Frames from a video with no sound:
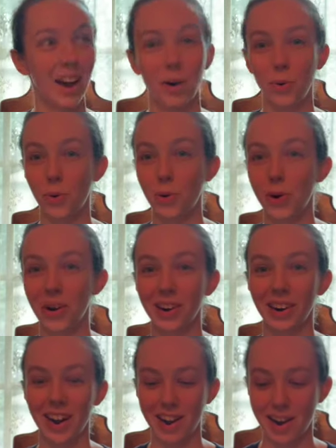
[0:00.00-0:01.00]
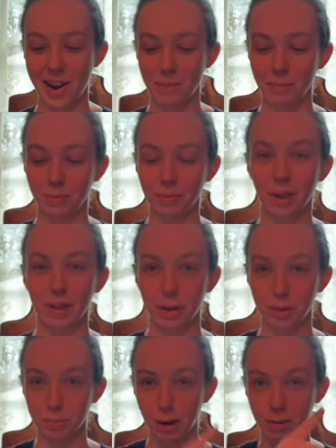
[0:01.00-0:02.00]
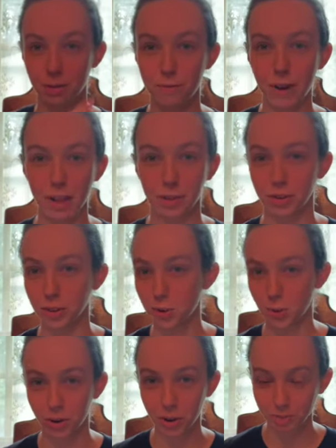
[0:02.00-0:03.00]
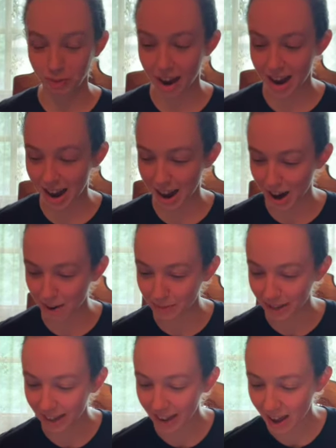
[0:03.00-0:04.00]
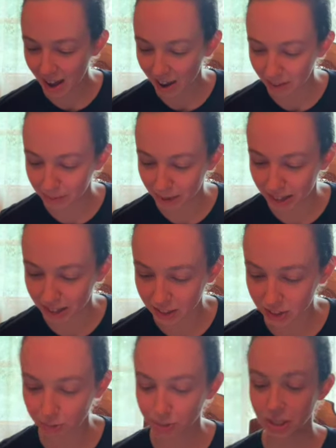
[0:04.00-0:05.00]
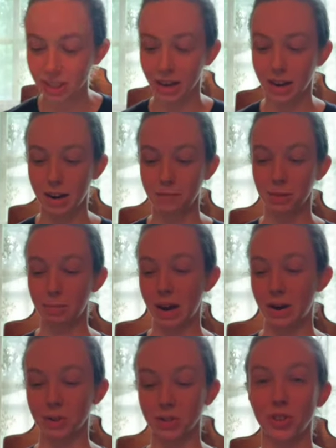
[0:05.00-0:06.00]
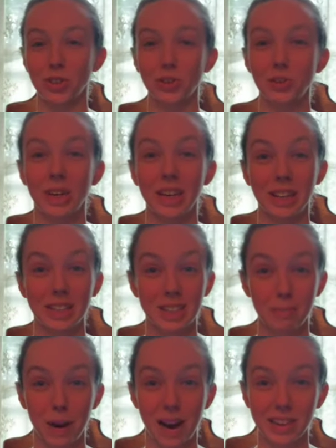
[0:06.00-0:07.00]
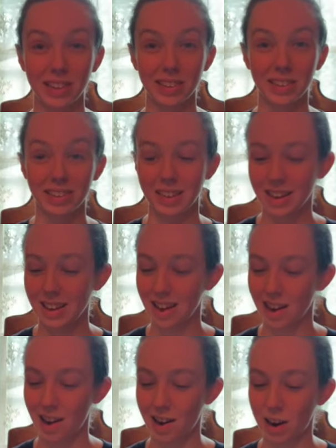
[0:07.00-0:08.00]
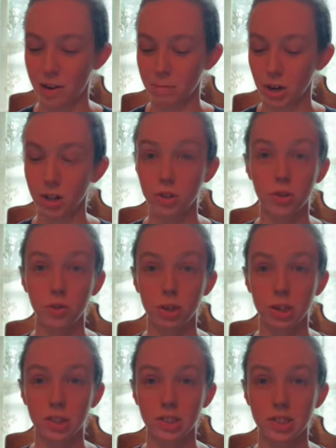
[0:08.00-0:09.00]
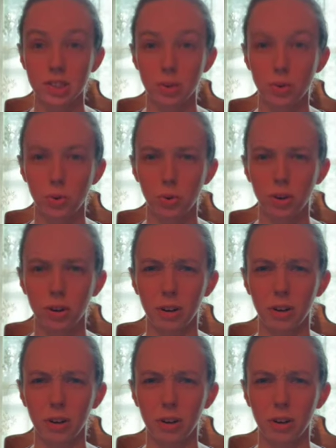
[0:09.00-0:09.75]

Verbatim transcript: or, um, that was my father in the corner, um, but we have the power to inspire um, our students, or